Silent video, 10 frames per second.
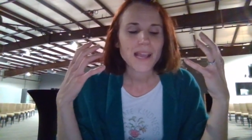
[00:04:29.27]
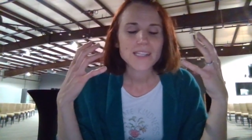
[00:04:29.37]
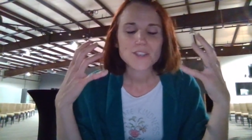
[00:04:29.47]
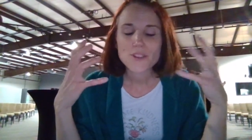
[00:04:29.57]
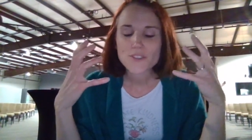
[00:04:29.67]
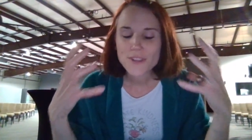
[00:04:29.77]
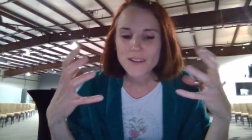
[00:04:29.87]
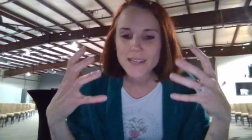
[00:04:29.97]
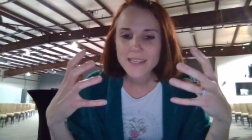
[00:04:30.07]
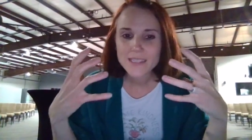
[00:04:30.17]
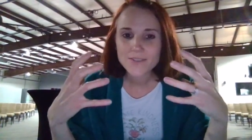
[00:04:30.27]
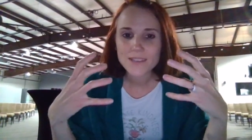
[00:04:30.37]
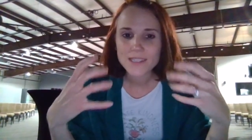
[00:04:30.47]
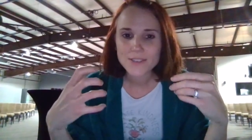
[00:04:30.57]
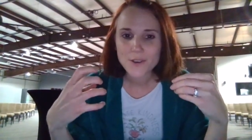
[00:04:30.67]
And so at the very end of
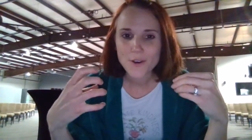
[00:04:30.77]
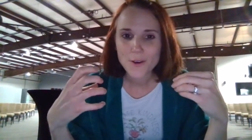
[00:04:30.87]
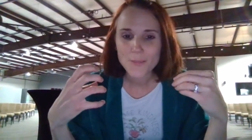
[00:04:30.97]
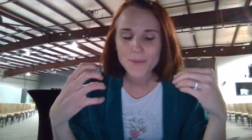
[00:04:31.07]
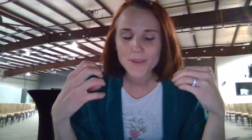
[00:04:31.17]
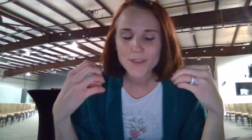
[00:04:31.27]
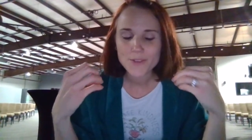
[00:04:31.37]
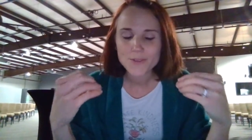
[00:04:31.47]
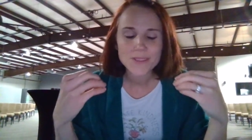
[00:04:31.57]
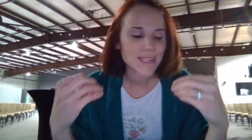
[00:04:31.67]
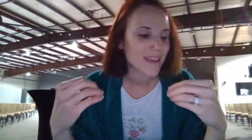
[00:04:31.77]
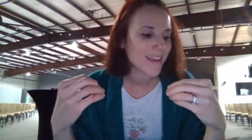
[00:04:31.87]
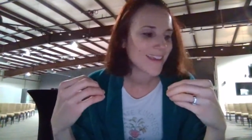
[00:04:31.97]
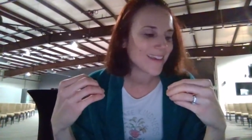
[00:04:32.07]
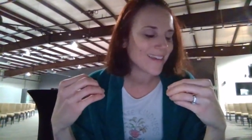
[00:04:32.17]
this psalm, you
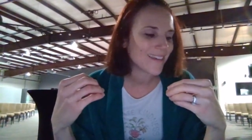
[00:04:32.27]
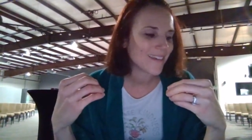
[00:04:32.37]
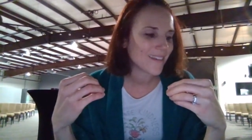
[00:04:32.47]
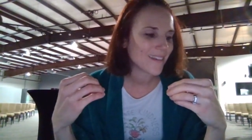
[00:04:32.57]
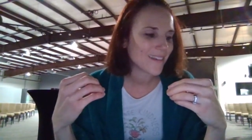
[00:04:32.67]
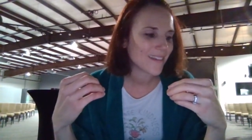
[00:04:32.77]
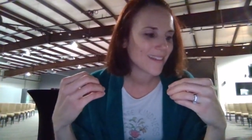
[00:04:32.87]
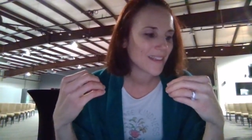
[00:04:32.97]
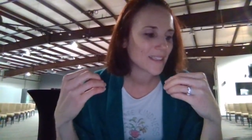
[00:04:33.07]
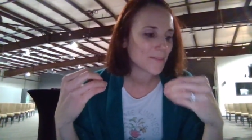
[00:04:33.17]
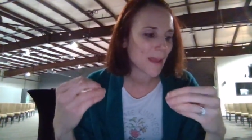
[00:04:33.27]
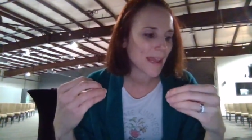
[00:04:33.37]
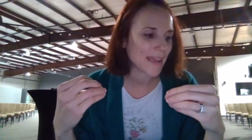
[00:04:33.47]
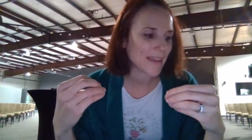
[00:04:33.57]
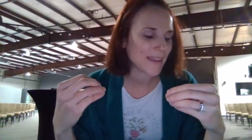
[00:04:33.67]
see this
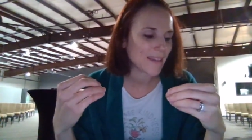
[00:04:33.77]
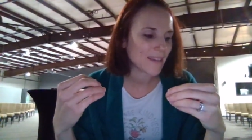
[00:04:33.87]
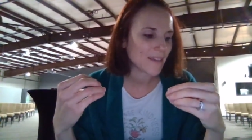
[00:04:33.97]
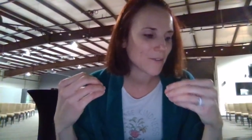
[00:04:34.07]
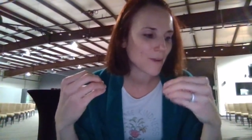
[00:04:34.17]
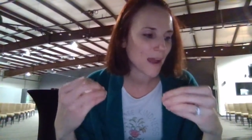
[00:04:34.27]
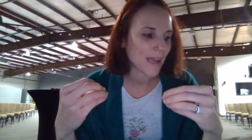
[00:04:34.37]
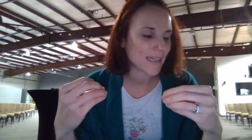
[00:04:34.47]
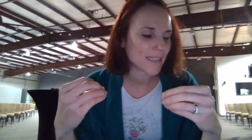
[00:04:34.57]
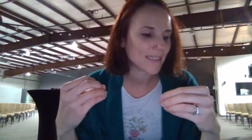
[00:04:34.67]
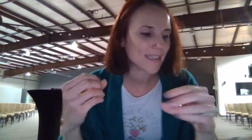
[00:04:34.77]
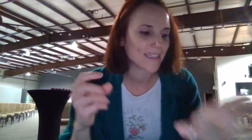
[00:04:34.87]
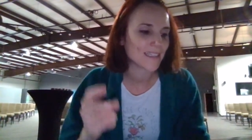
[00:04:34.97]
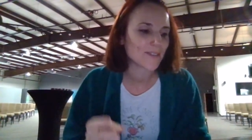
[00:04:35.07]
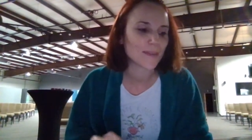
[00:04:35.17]
man right. And
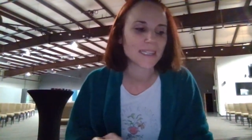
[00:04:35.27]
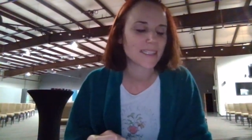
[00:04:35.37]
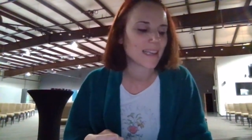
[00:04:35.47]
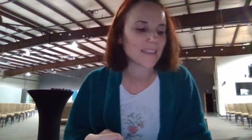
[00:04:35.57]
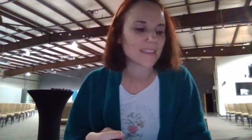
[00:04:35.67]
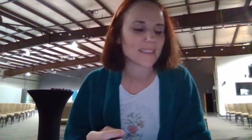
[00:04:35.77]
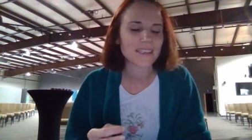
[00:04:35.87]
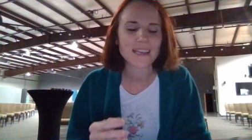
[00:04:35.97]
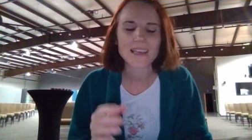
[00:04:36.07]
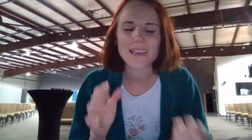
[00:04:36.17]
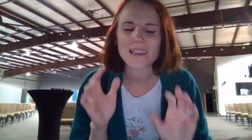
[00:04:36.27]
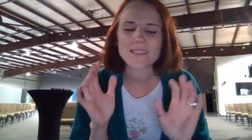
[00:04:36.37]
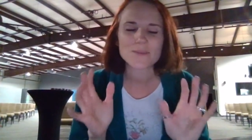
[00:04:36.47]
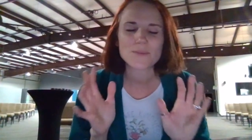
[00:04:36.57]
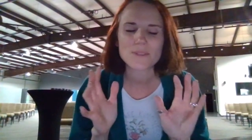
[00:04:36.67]
this is what it says. It's like,
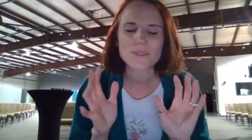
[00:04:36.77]
it's